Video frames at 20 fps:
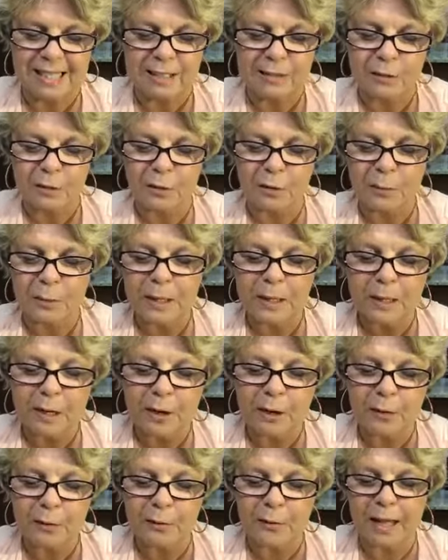And Lord, we
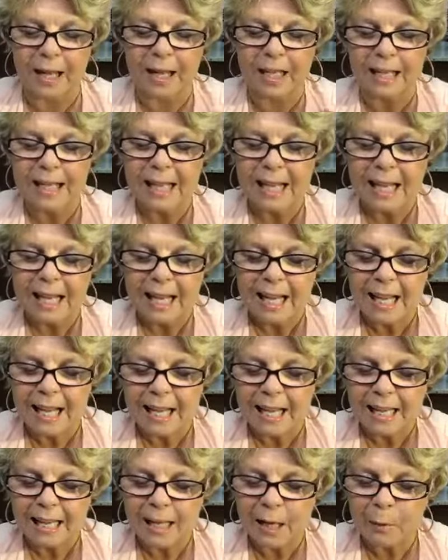know that,
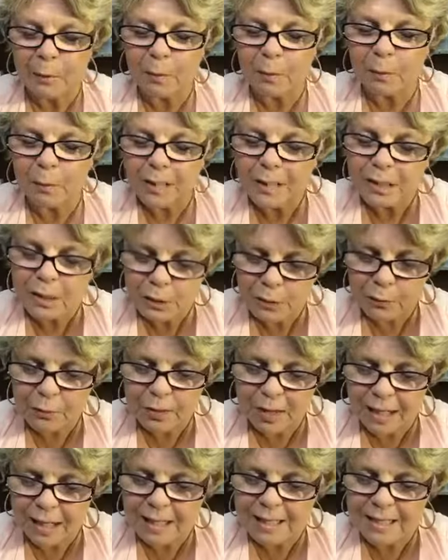that when we do
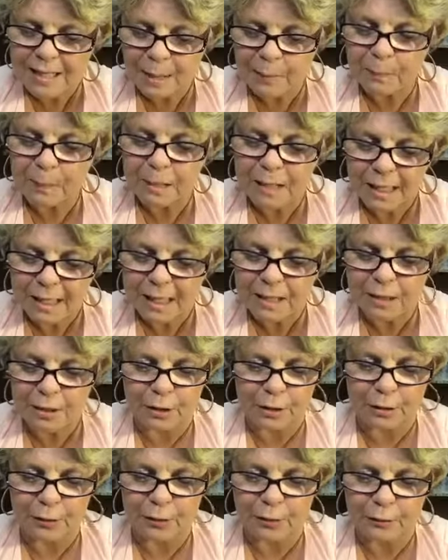things that
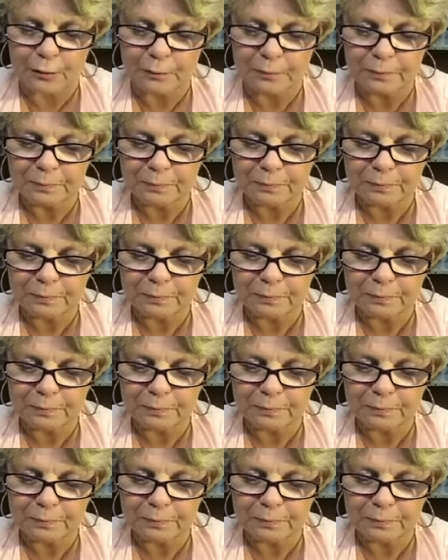please you,